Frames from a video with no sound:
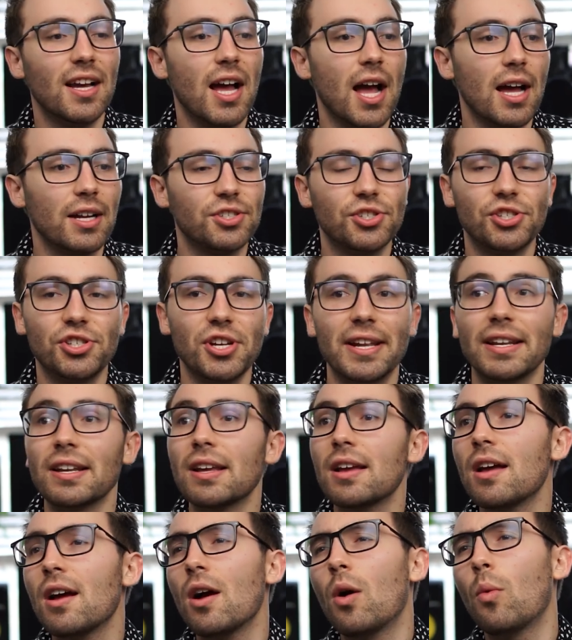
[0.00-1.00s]
looking
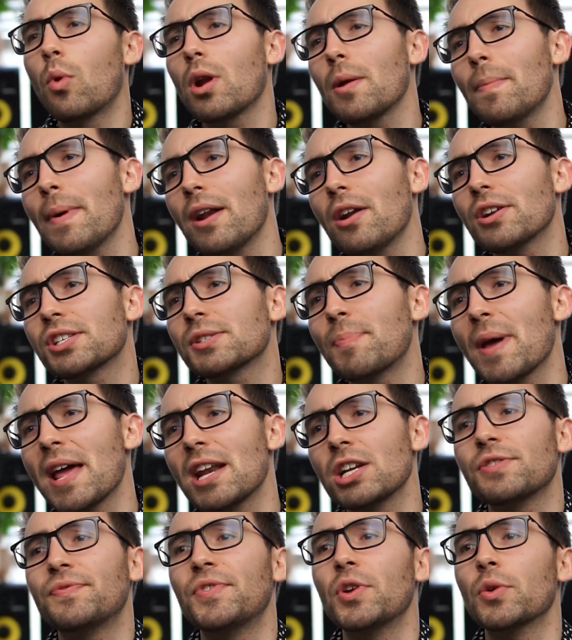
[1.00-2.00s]
for potential in
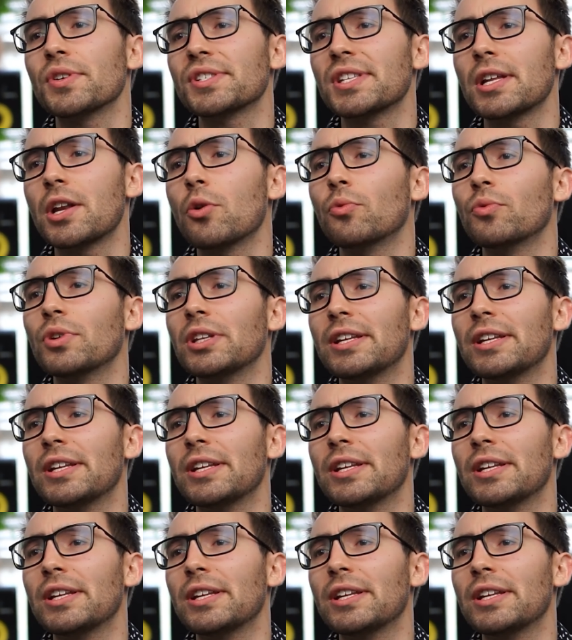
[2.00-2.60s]
the future for